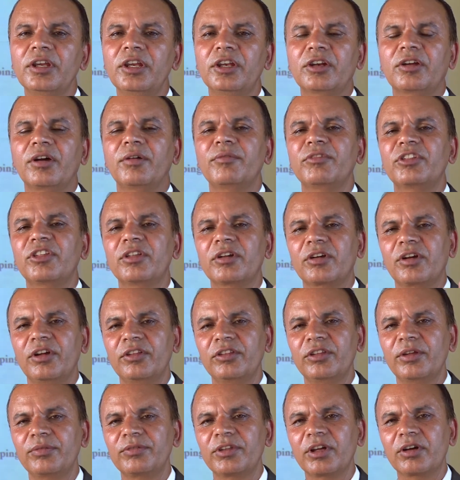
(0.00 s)
it
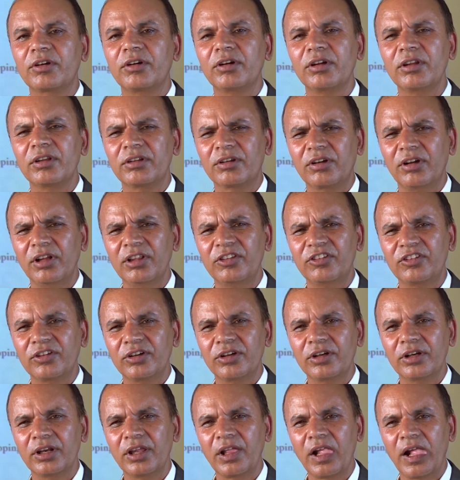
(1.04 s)
conserves the
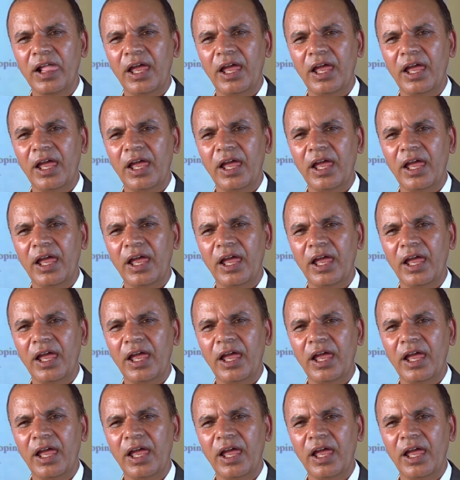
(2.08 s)
culture,